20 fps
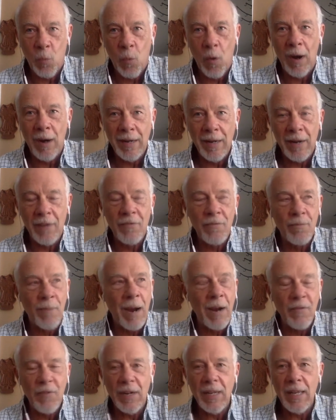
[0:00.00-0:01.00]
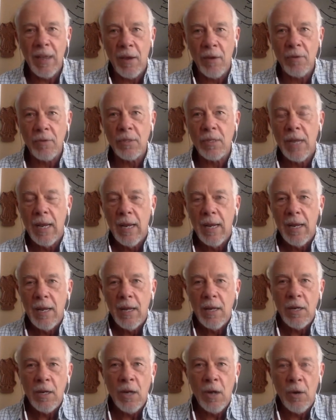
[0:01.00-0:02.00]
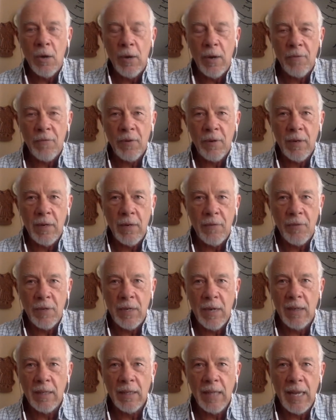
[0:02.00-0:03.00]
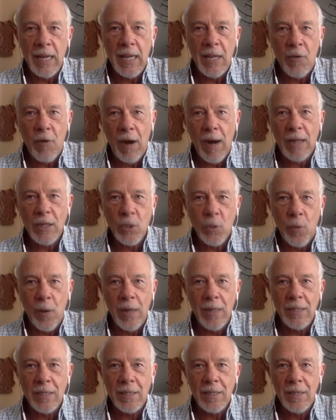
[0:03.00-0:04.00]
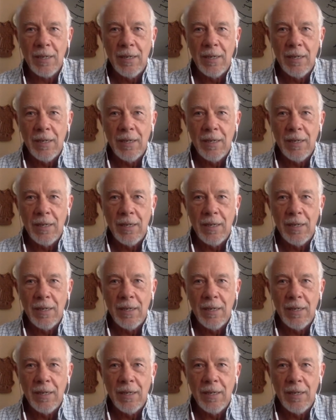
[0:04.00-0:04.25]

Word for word: one of my videos you know if a if a young lady graduates